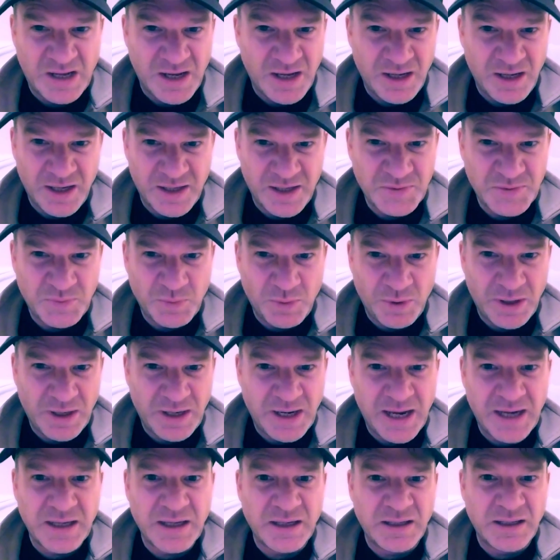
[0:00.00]
It's more
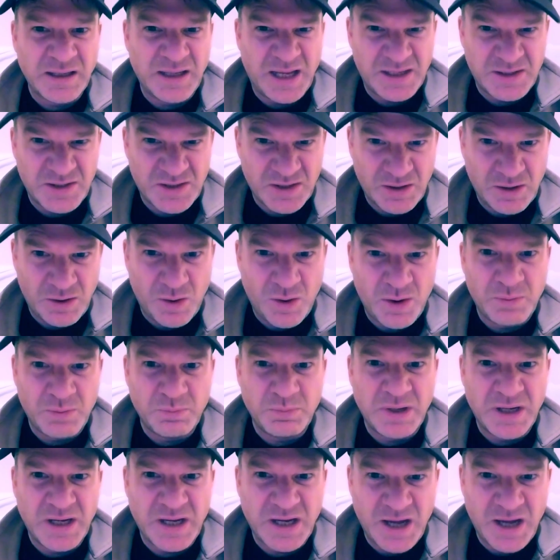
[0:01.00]
like, let's go and
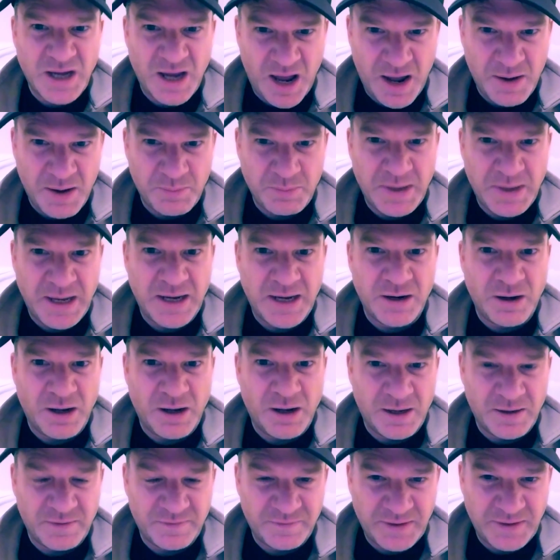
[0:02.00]
become
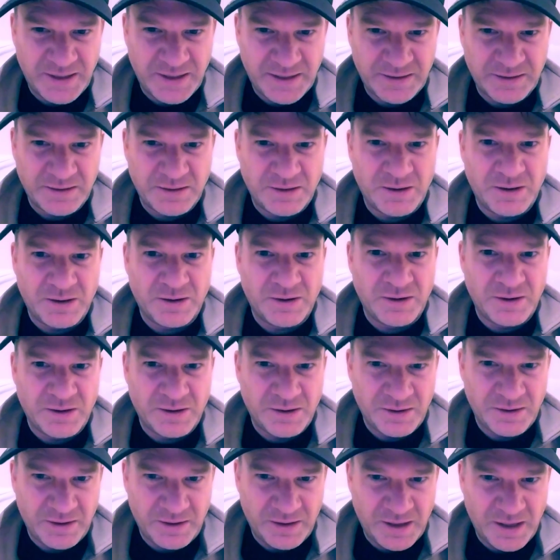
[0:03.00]
Adolf
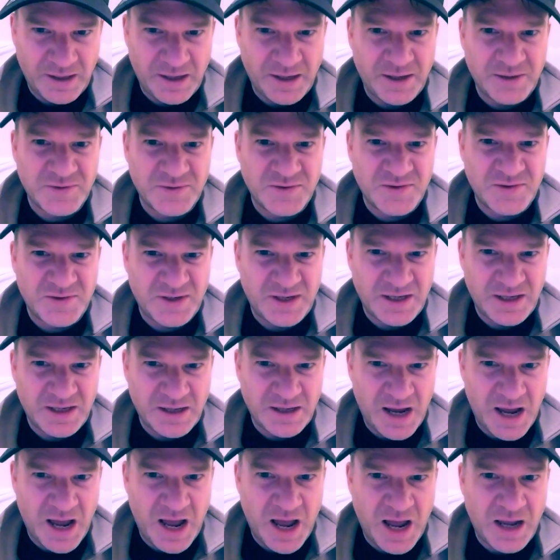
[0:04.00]
Hitler. Yes, Sieg
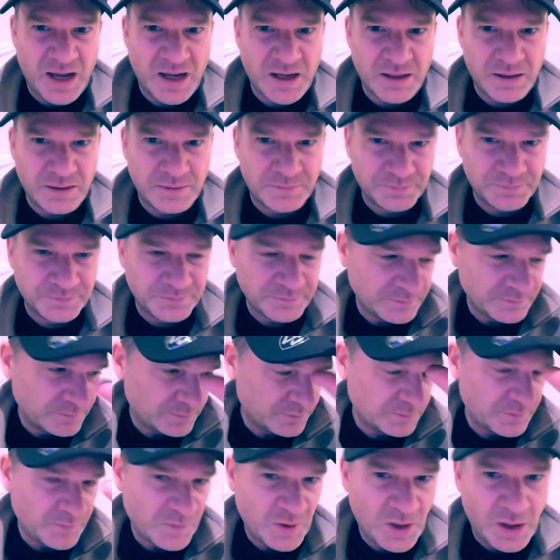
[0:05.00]
Heil.
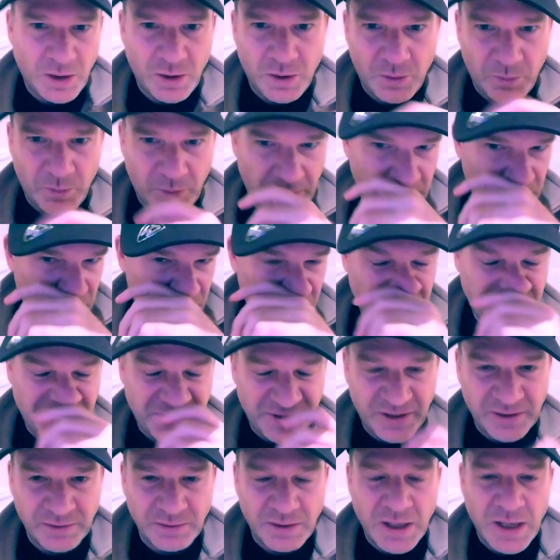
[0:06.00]
Oh, one more
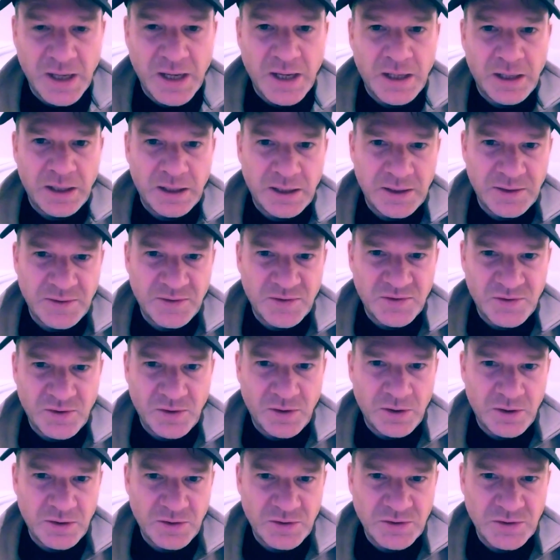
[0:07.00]
thing. In
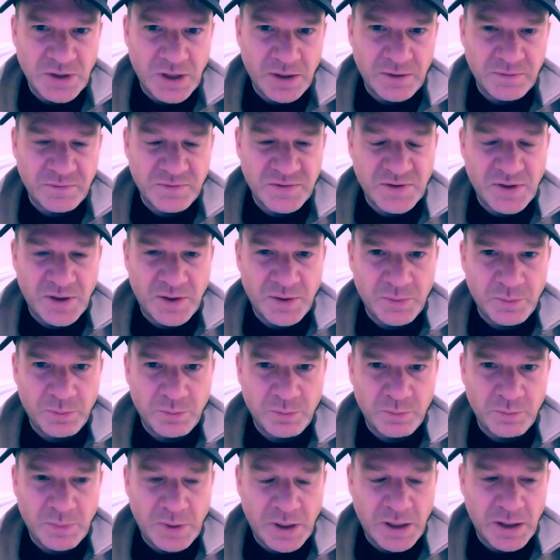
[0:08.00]
search of
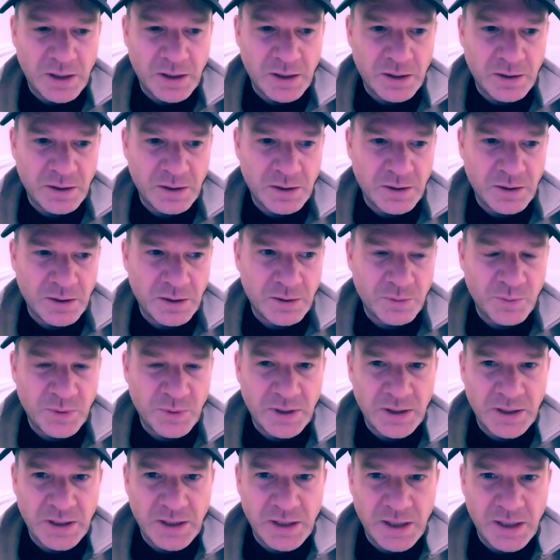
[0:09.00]
some
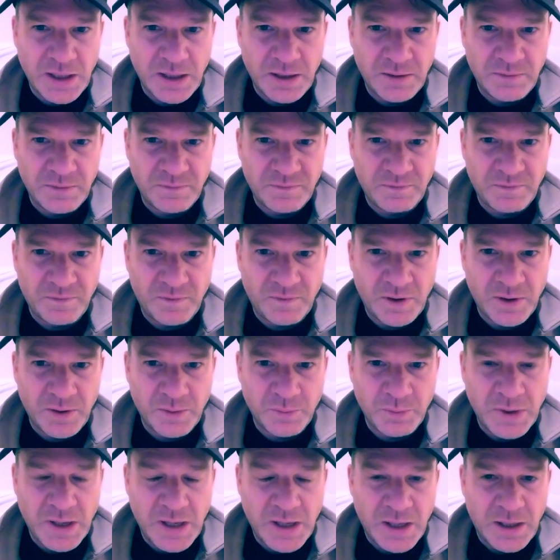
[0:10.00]
relief
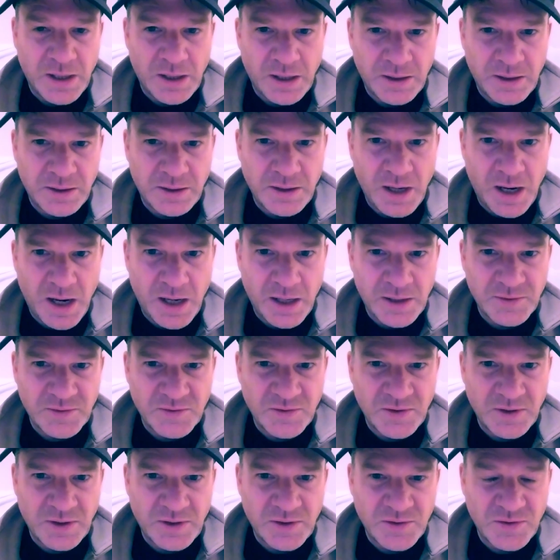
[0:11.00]
from
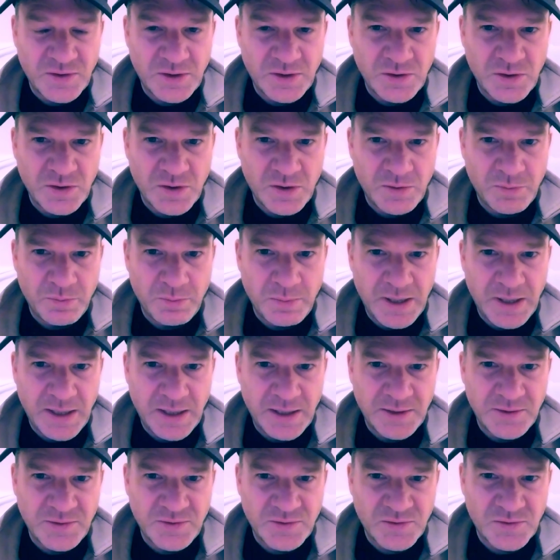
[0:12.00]
Nazis in your
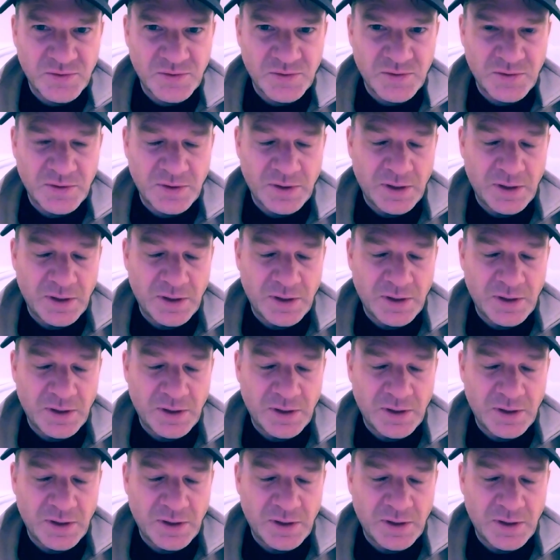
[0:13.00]
midst,